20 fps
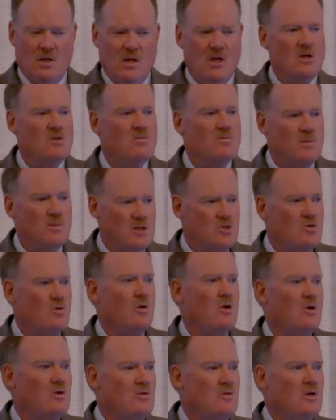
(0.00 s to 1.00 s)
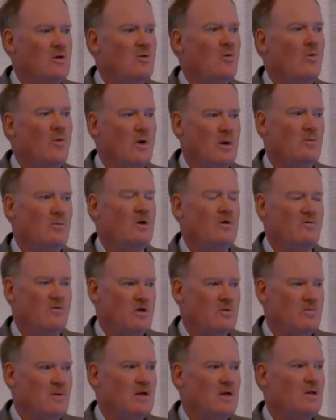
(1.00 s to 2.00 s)
is much greater than one would have
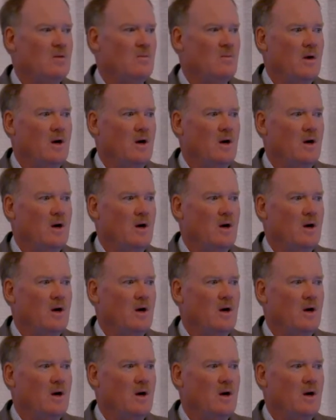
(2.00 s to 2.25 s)
expected